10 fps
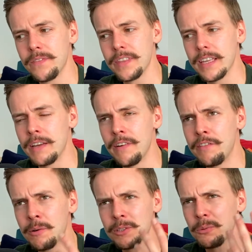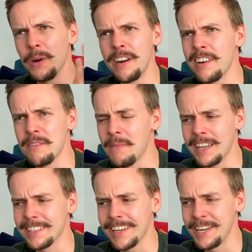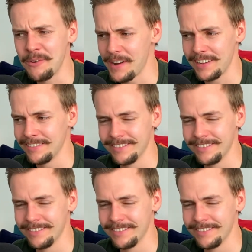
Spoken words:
If everyone's wearing a mask anyway,